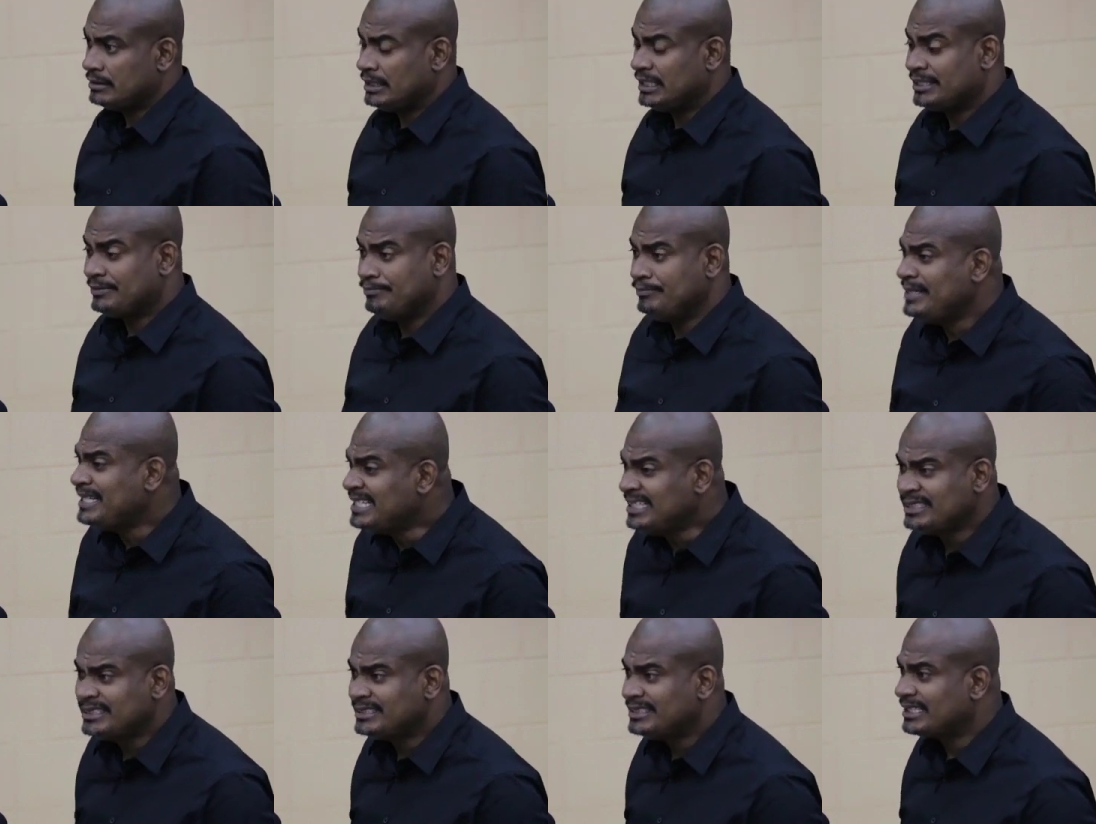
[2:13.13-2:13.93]
It
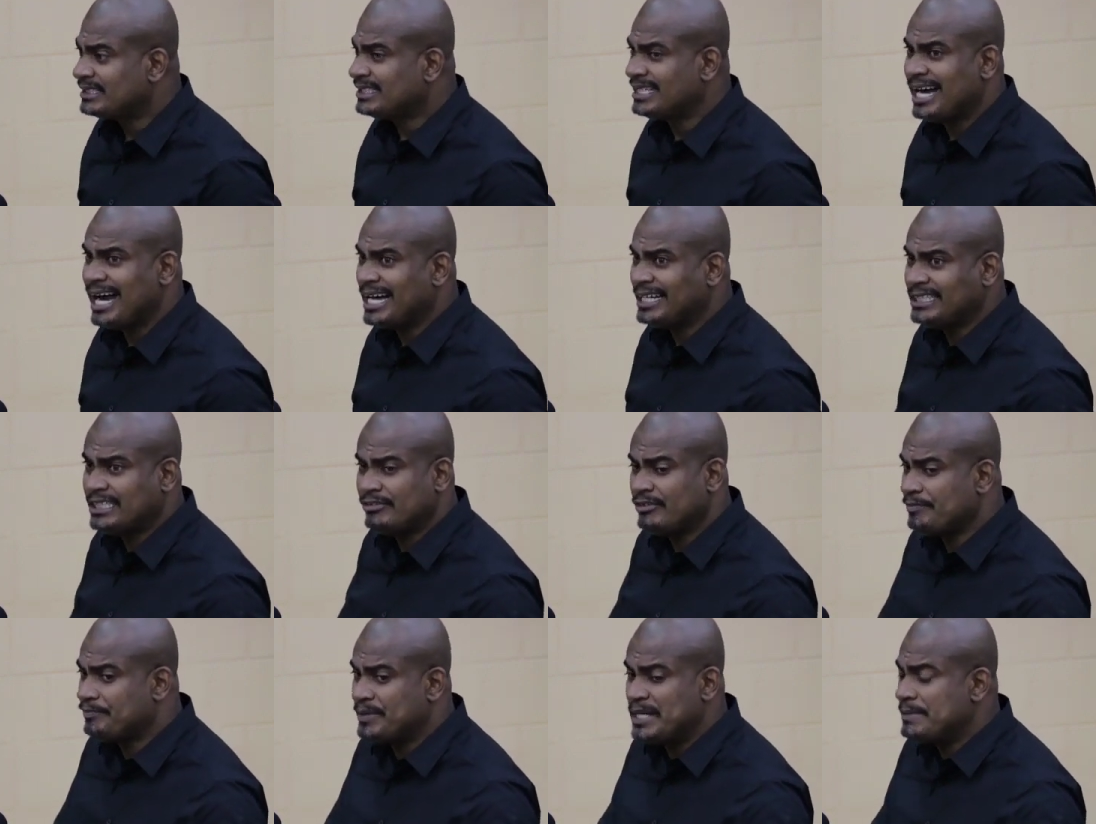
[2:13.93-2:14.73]
means that the
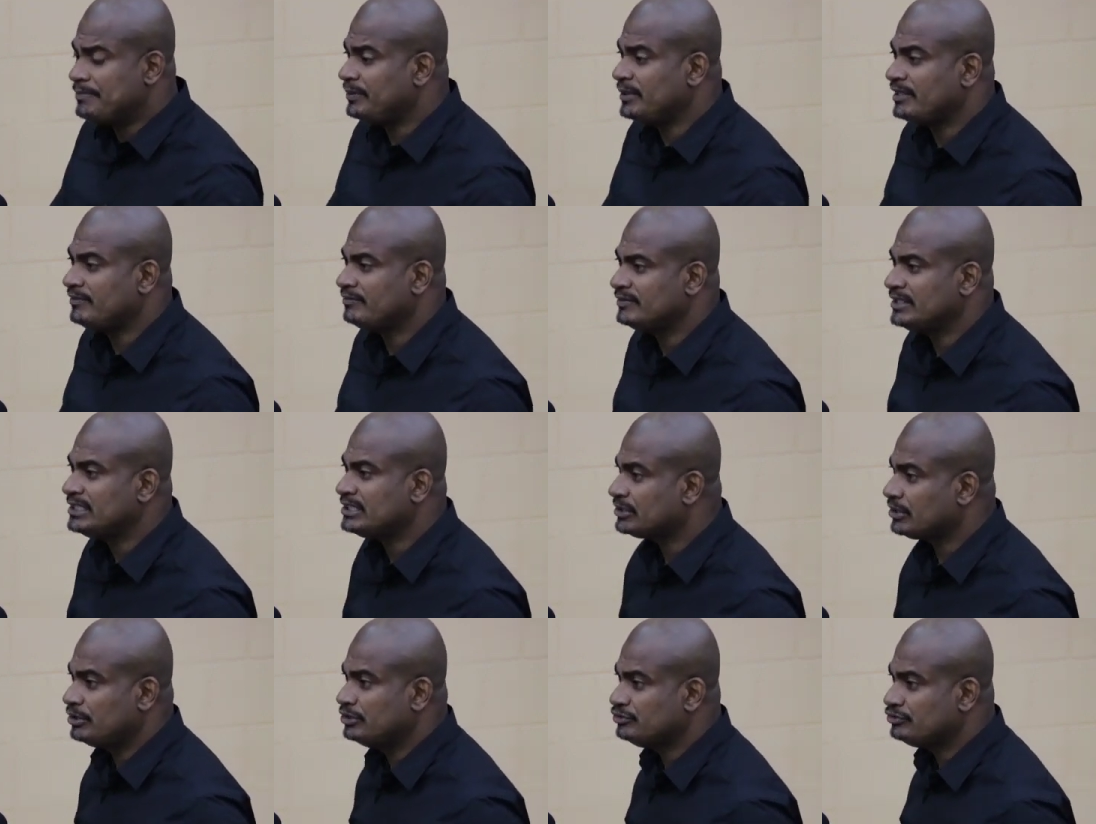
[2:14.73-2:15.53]
ordinary people of
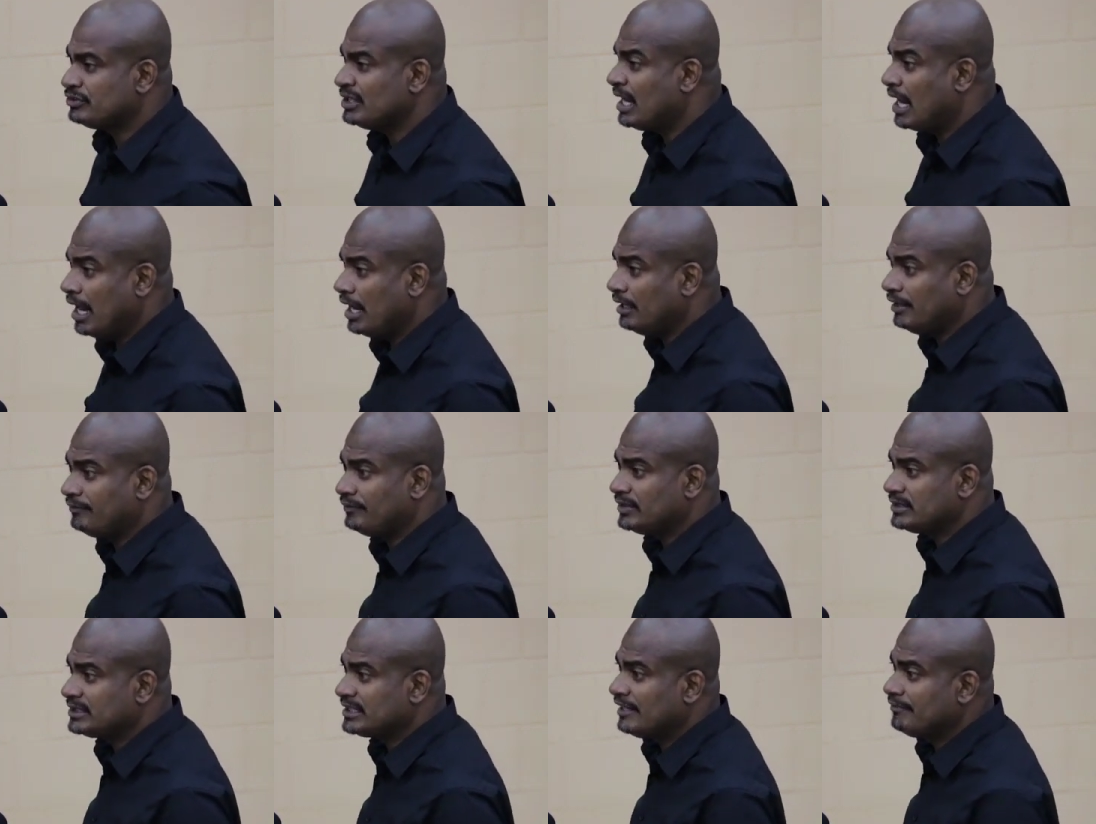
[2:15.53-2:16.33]
this country, all of
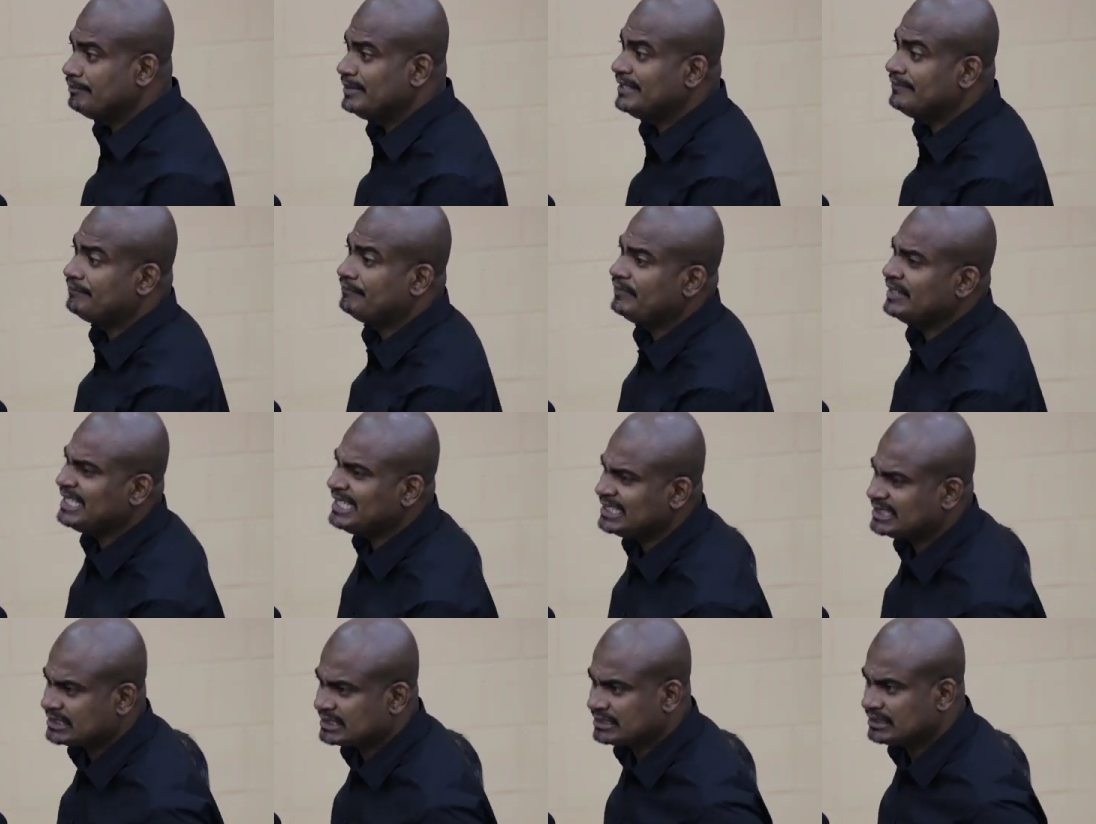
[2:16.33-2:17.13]
us, have been
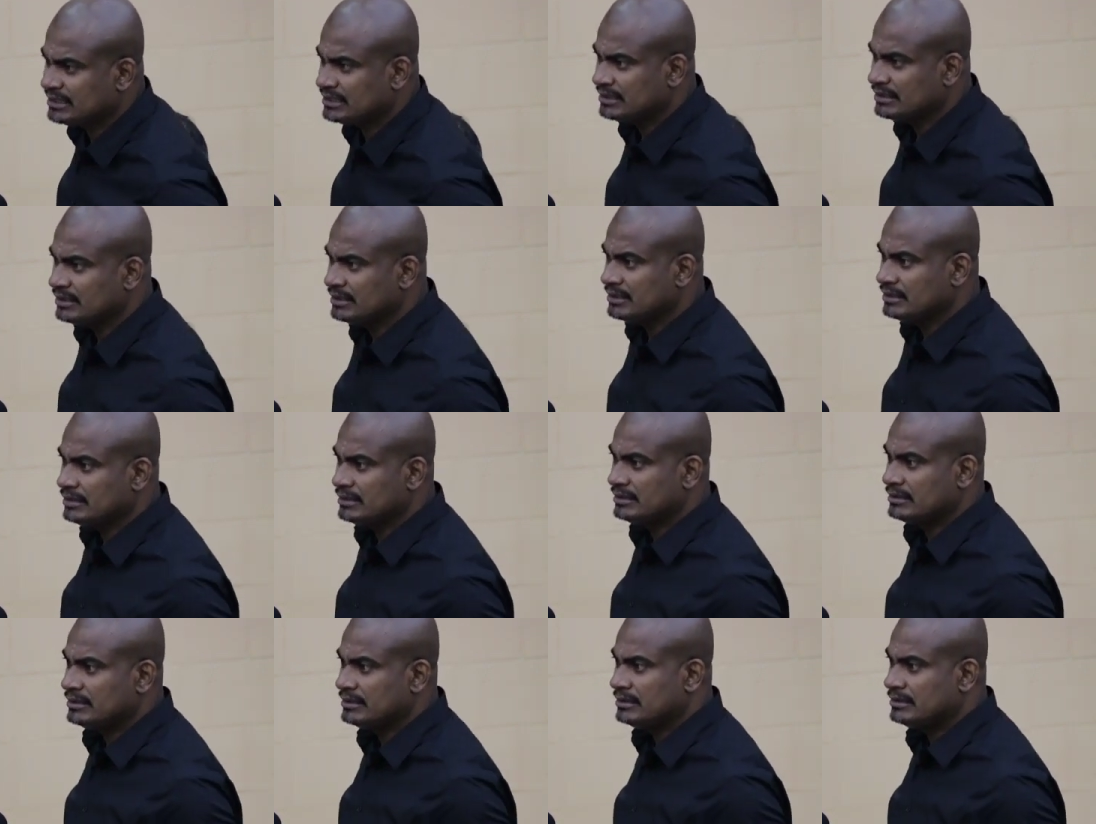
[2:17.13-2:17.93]
fleeced,
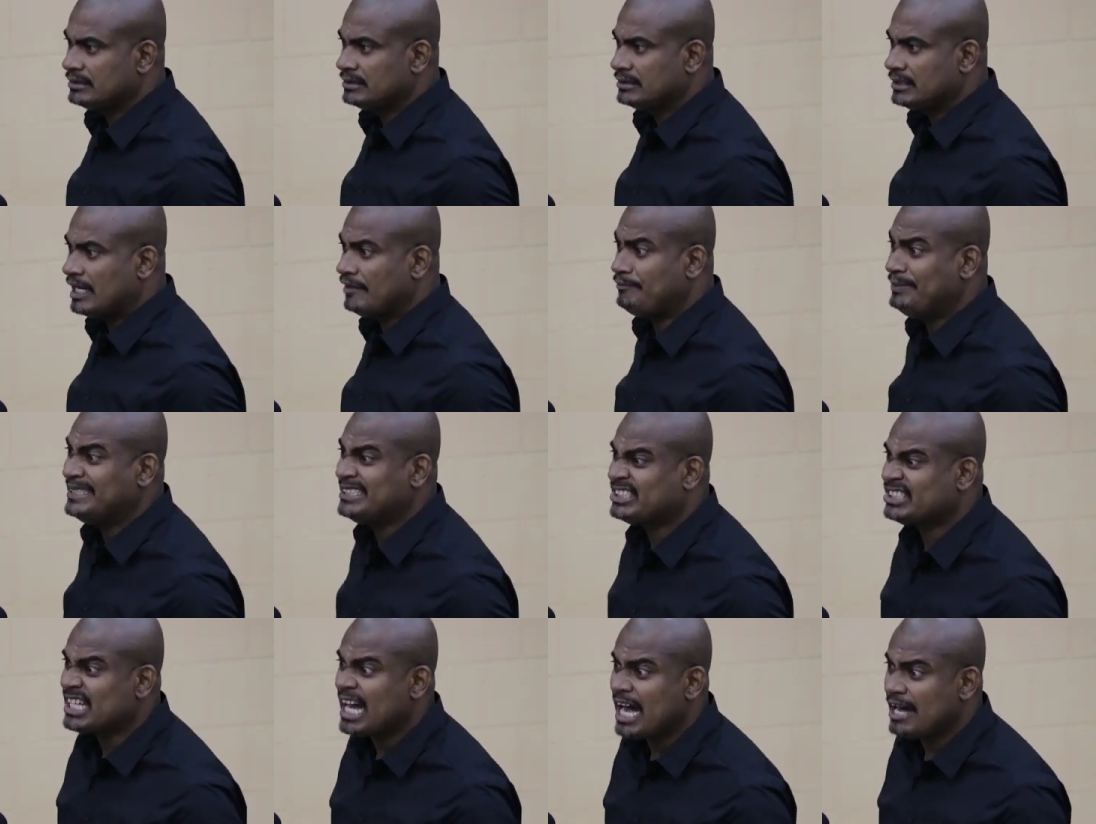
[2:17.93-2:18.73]
have been
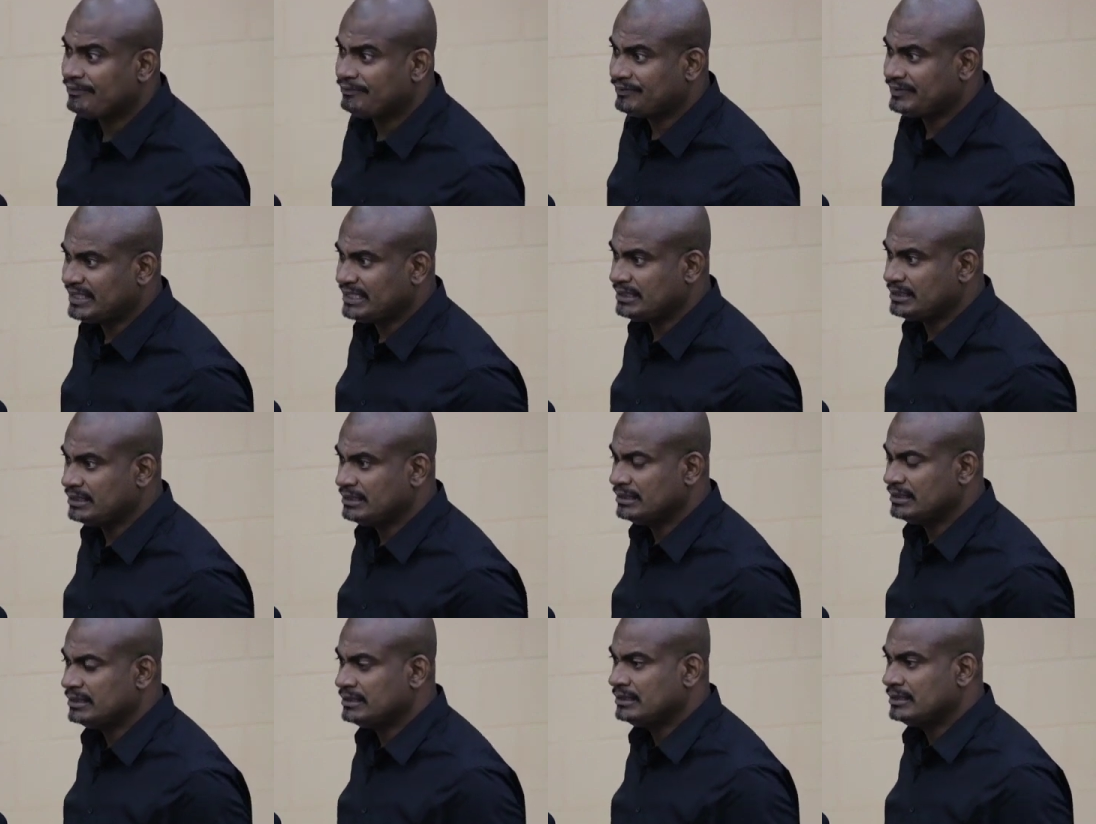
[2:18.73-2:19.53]
shafted.
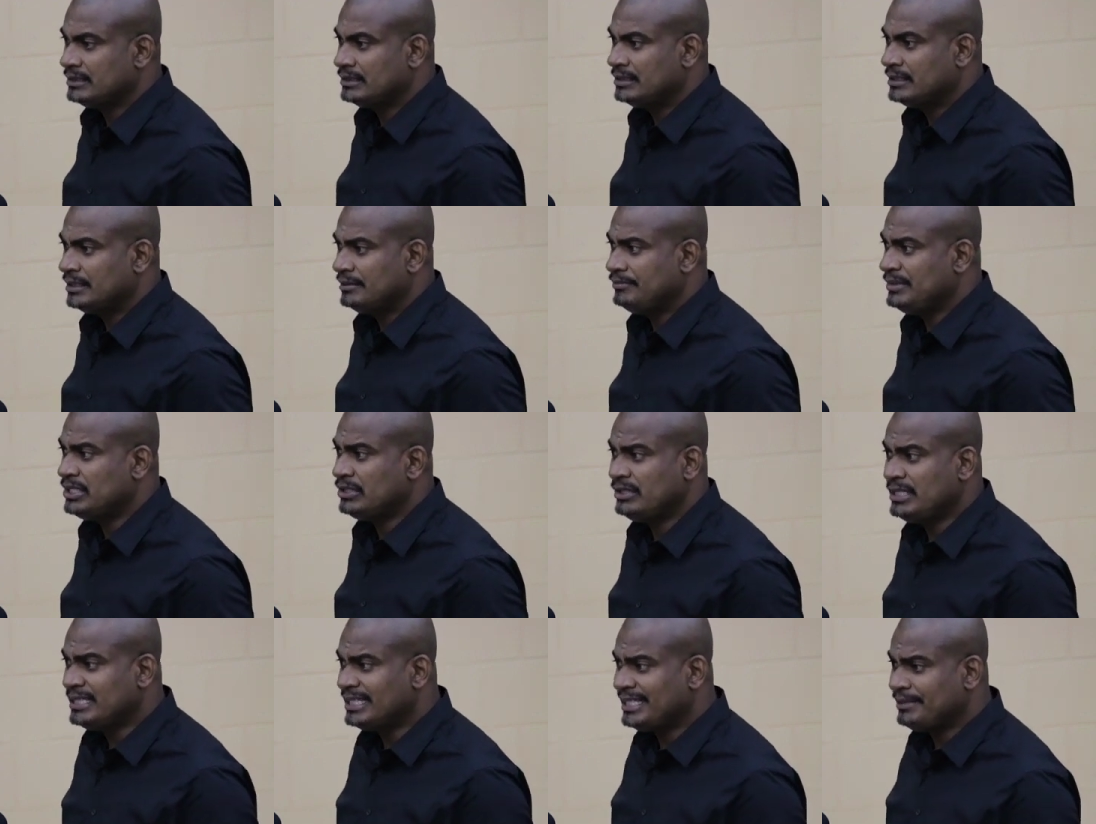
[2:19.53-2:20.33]
You
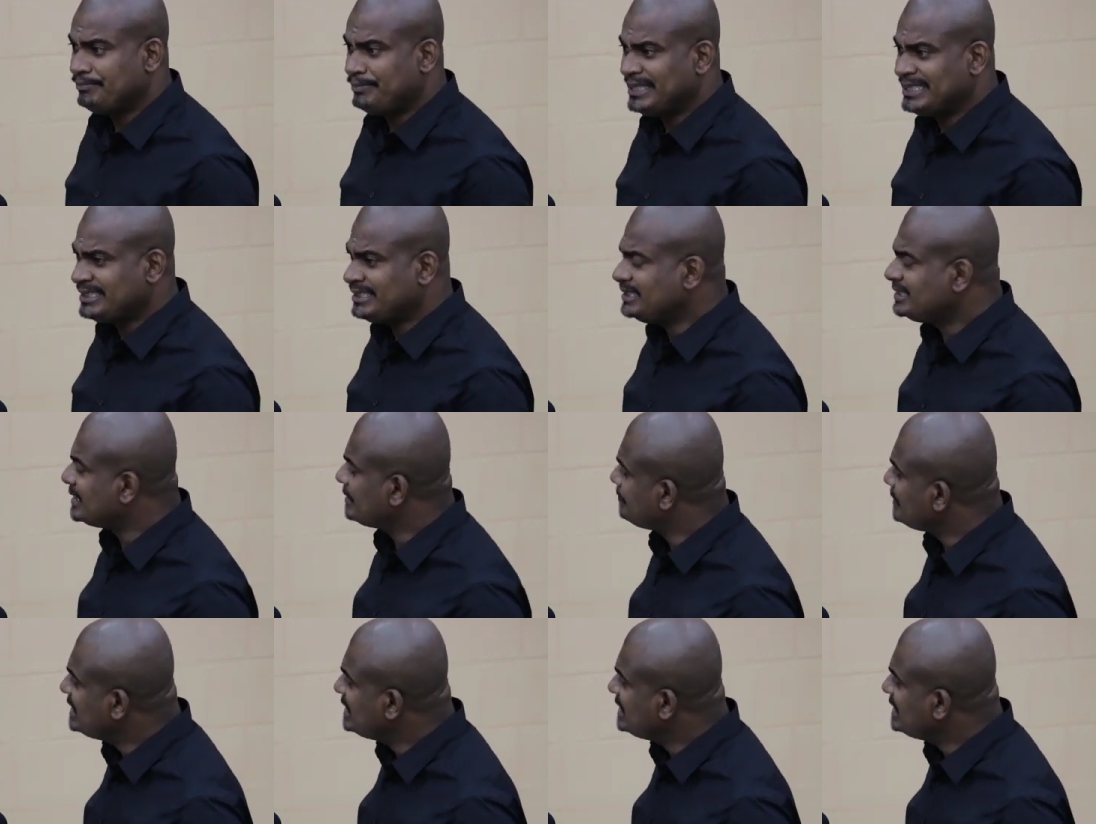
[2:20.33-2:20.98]
know, you know, the business are